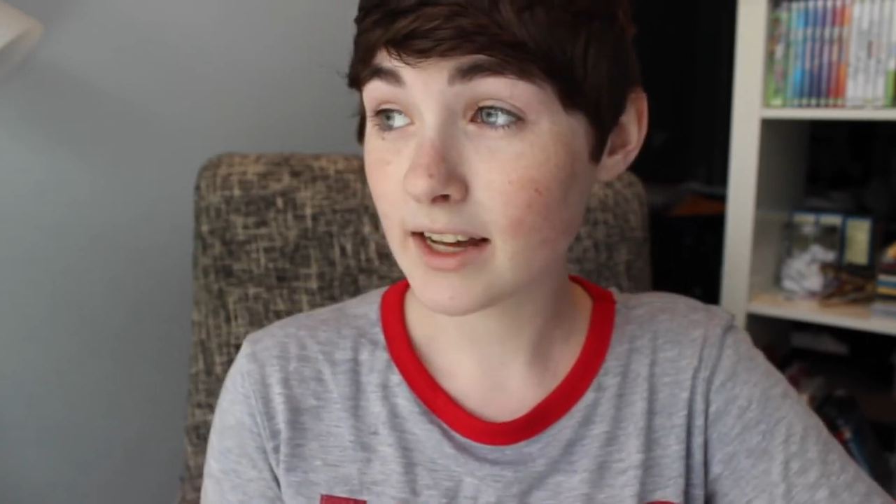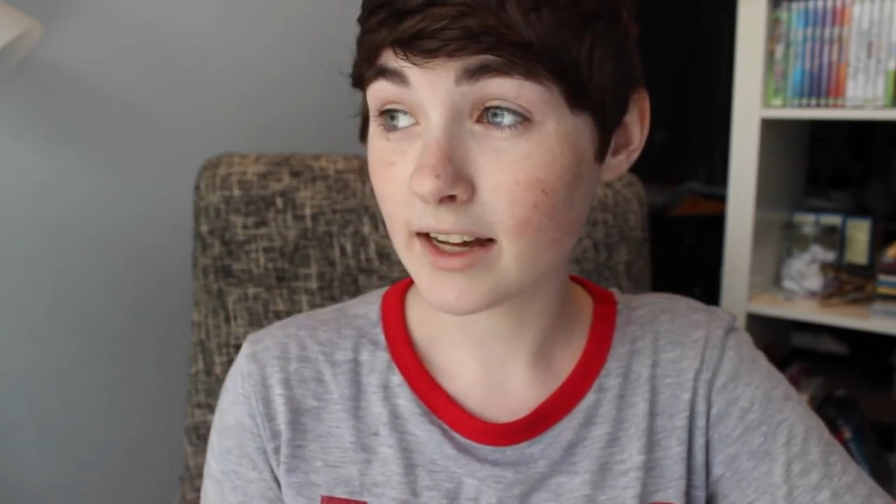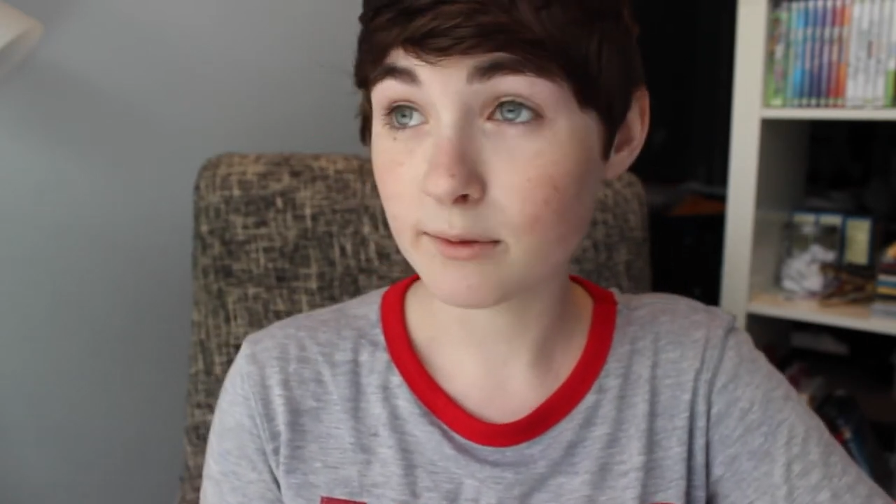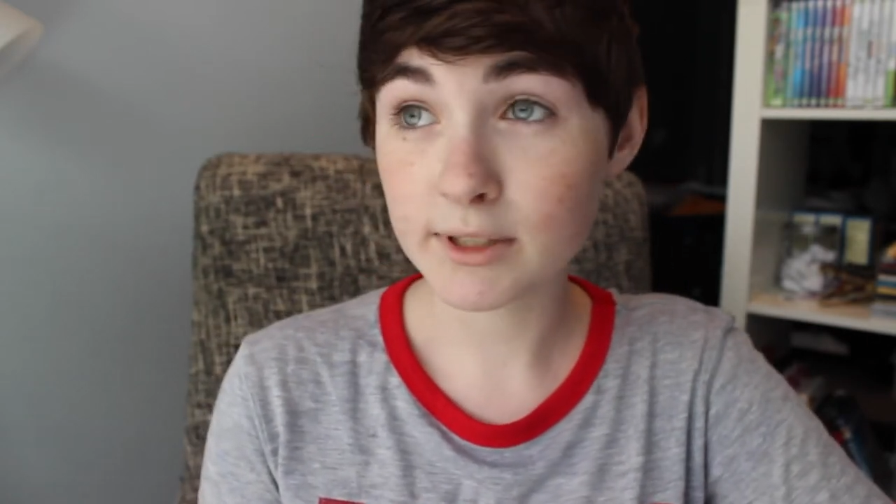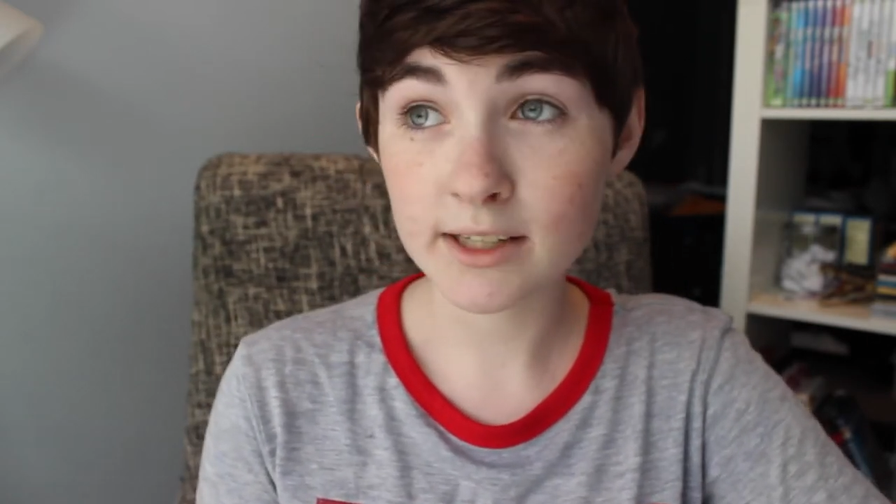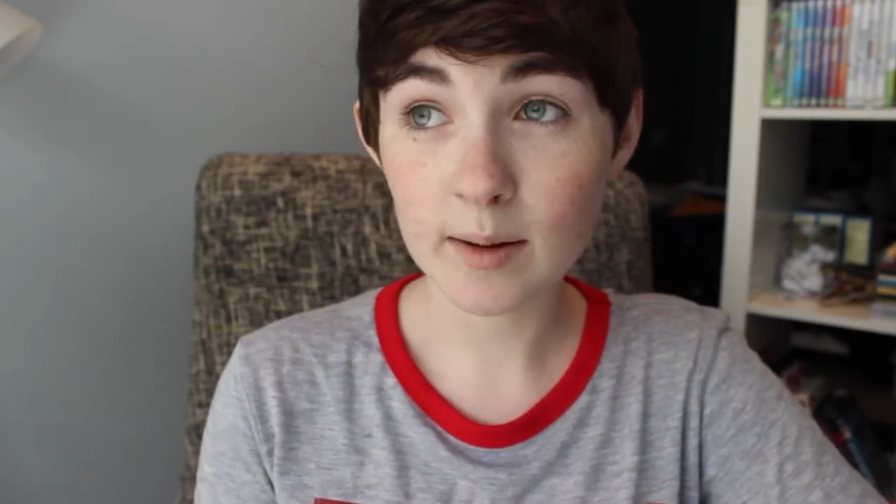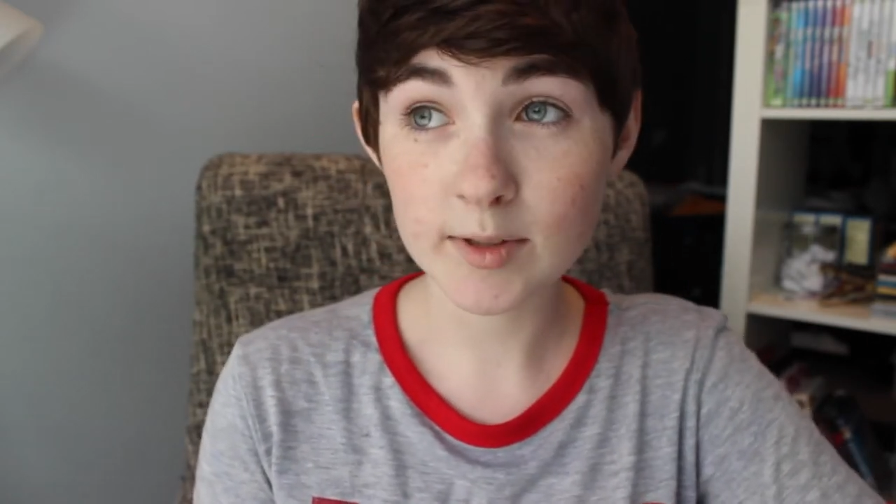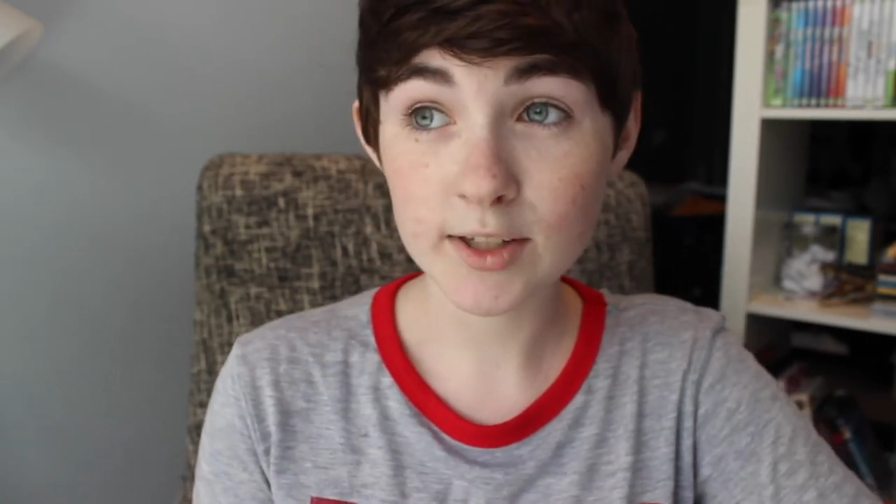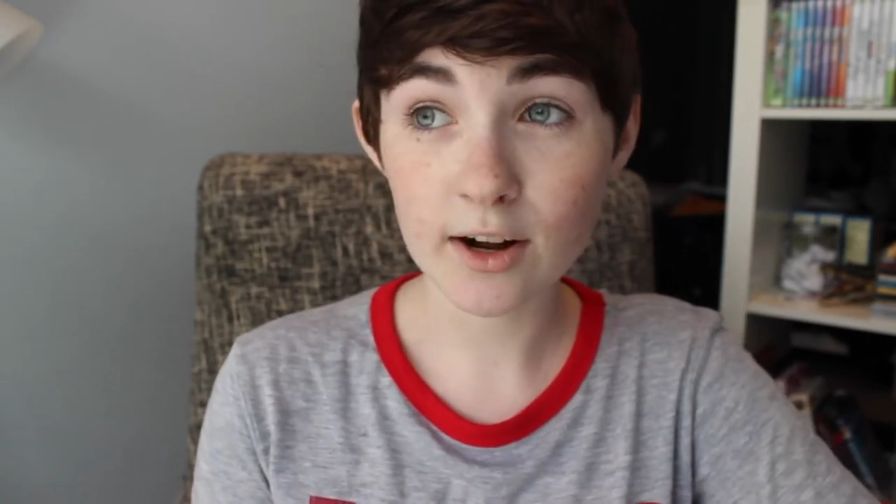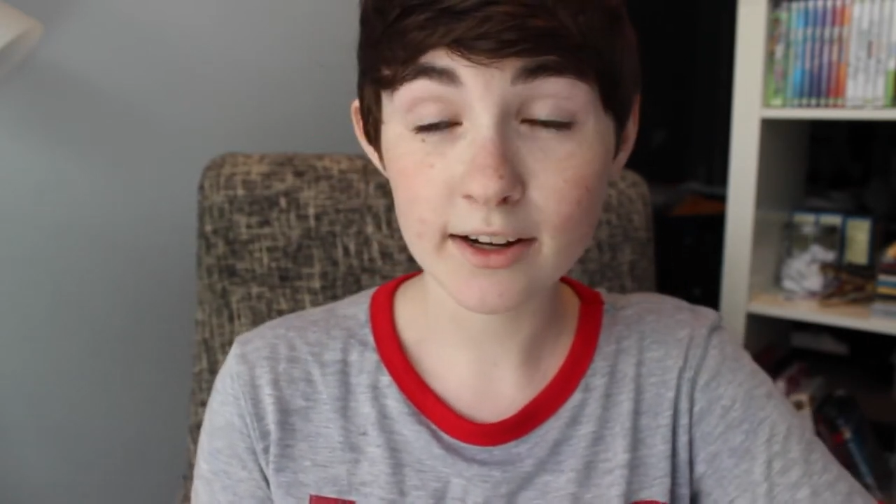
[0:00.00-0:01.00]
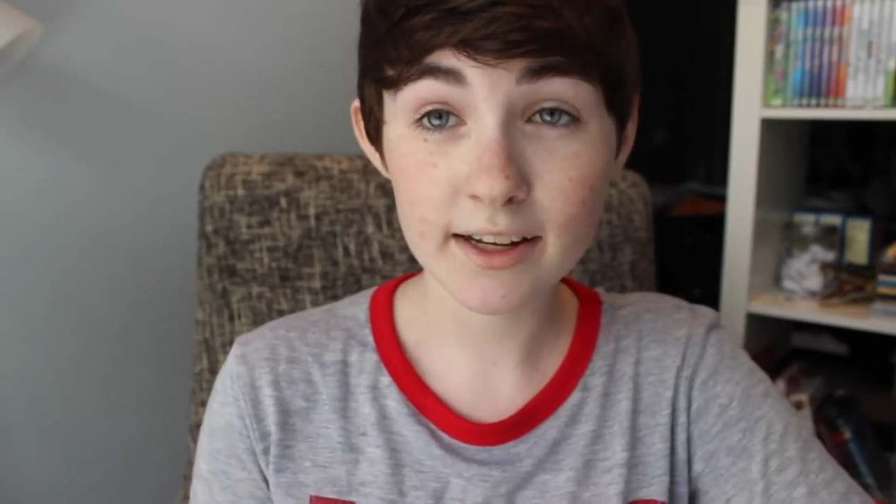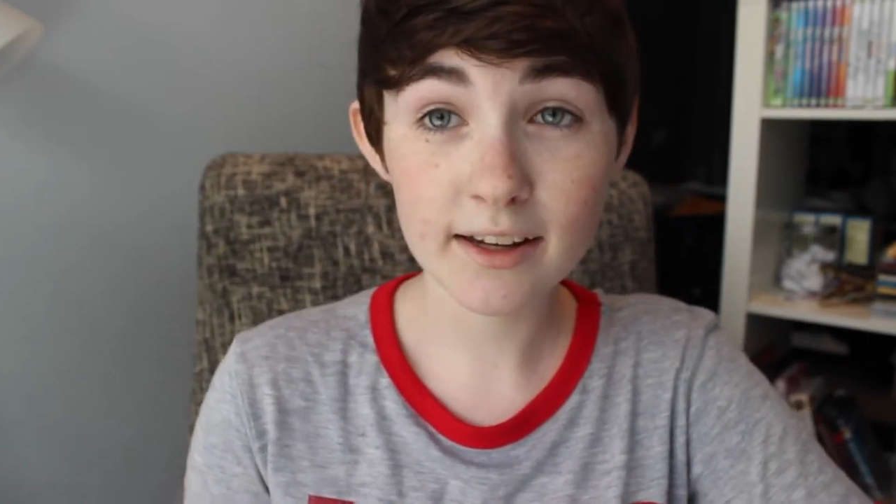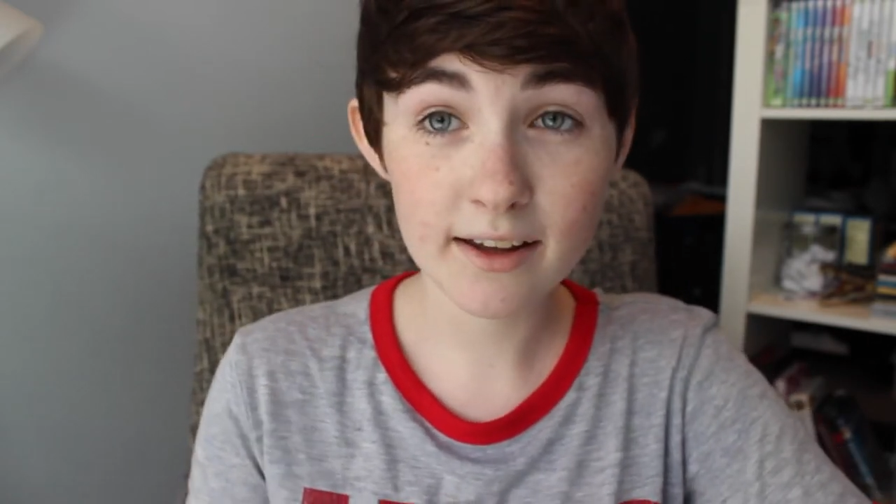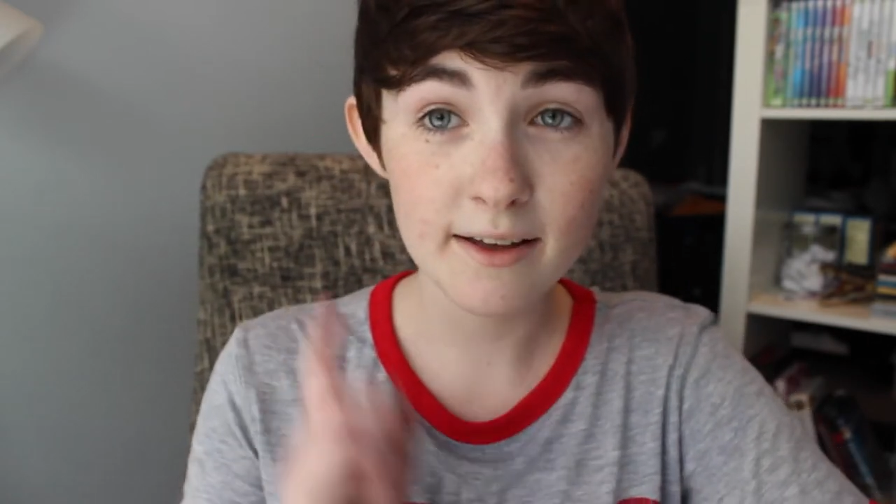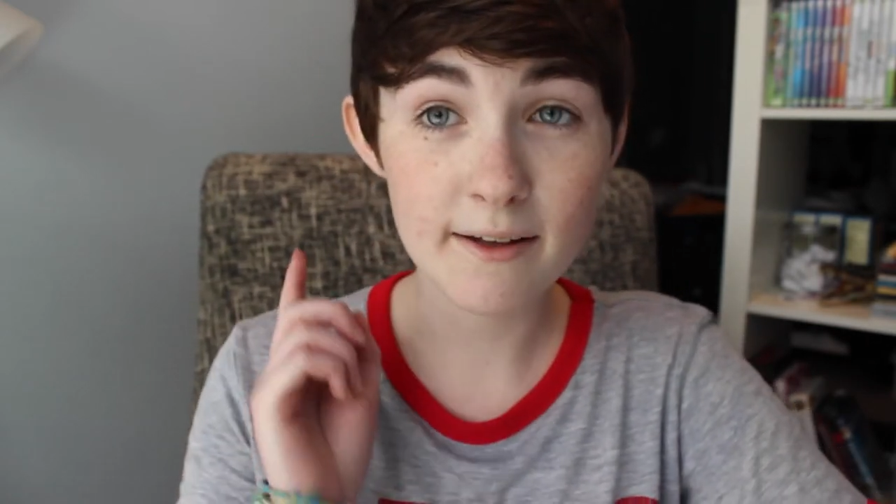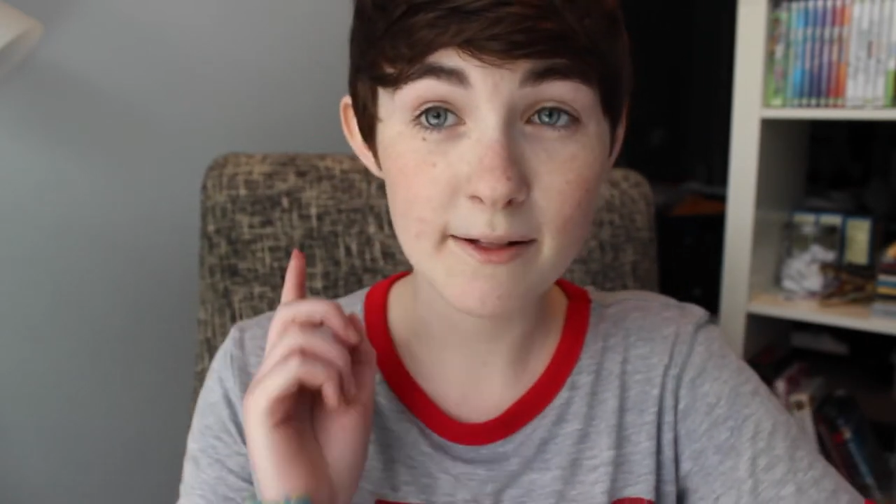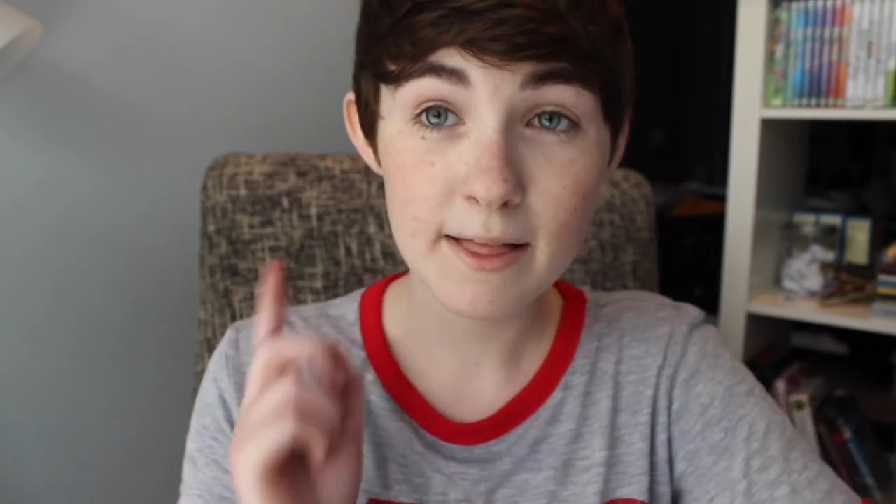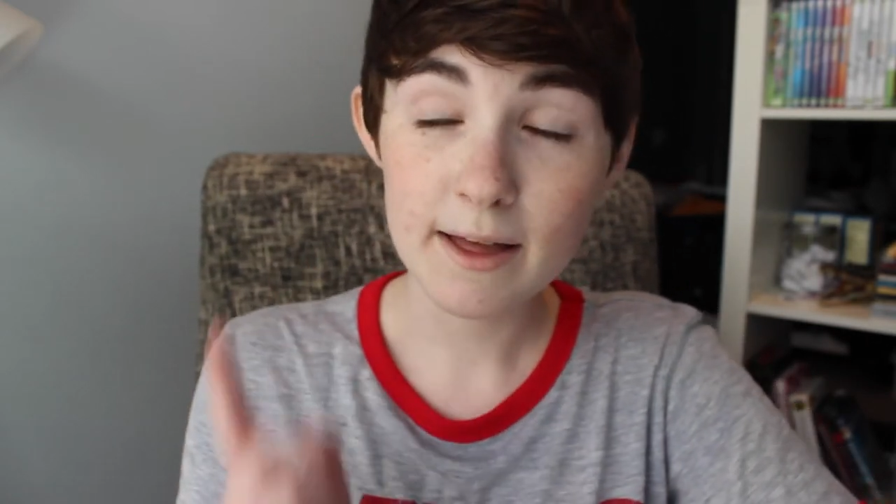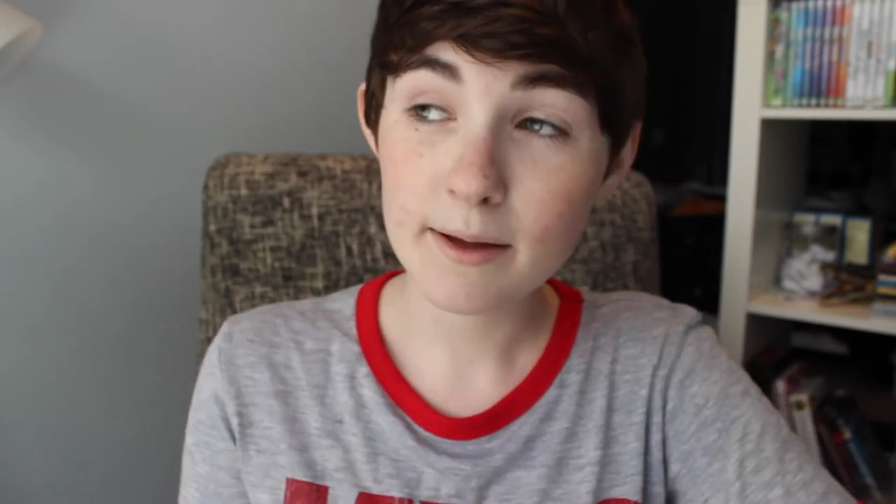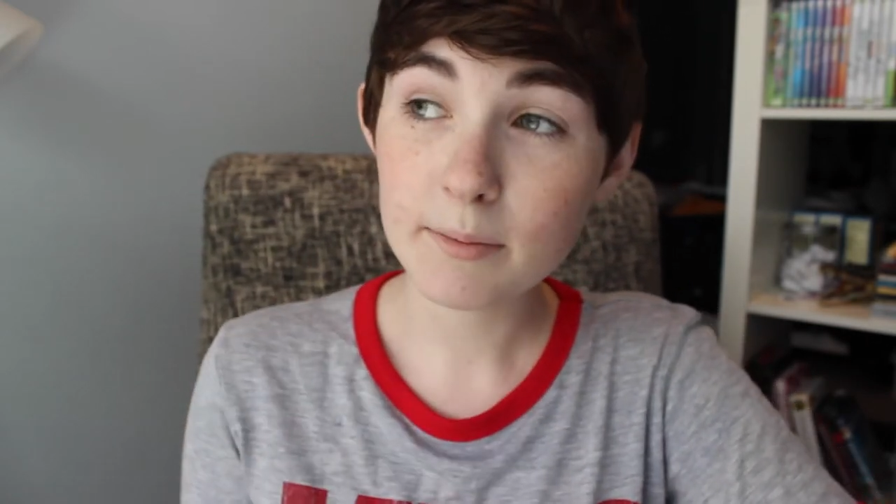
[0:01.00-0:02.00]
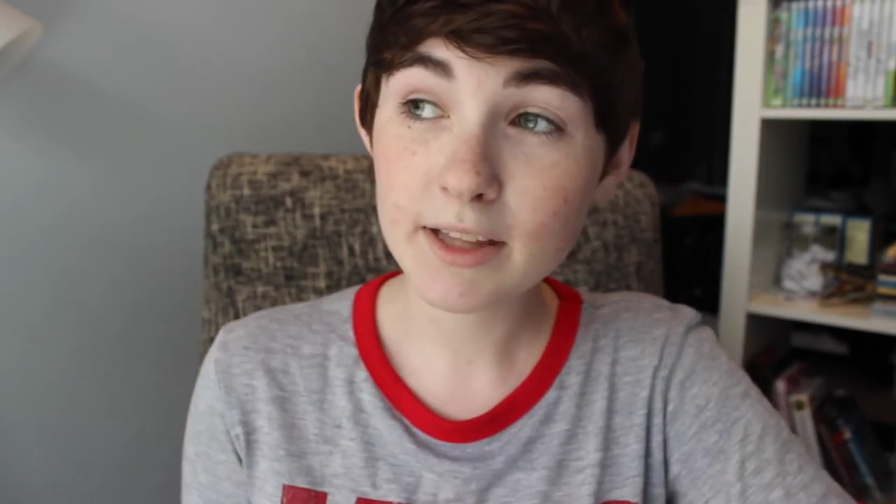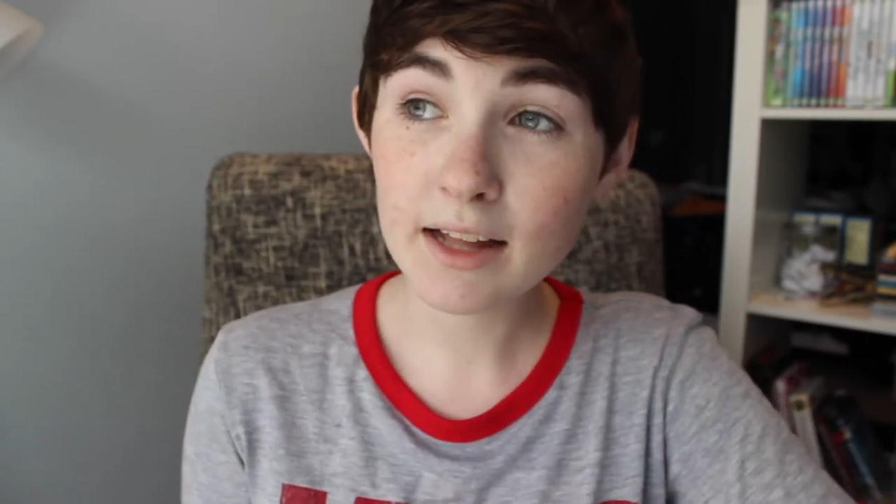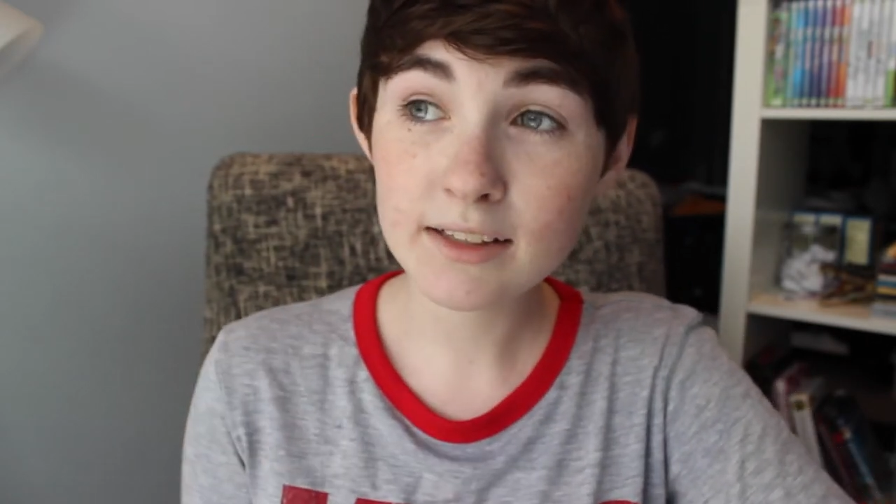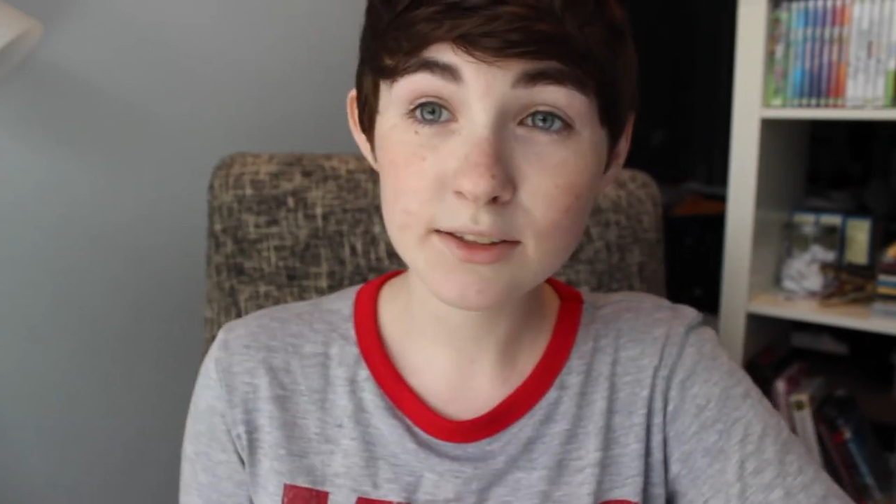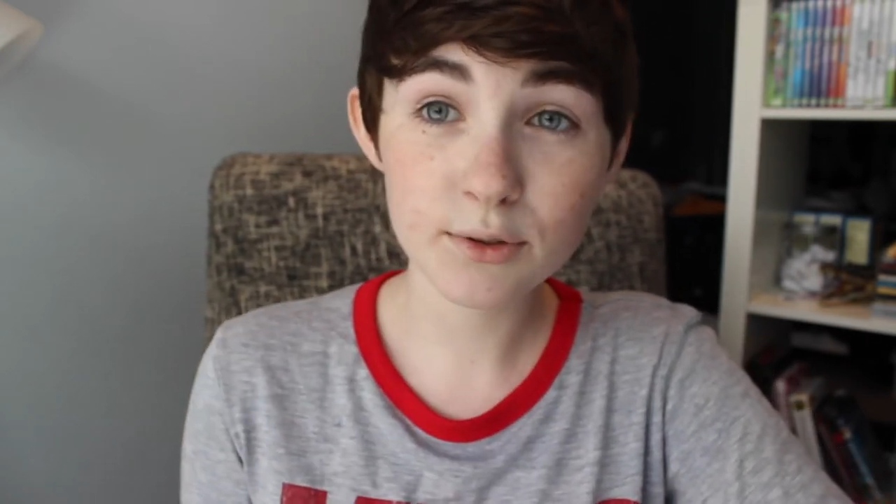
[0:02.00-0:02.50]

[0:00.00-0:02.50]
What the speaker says: and we stopped talking. But that's a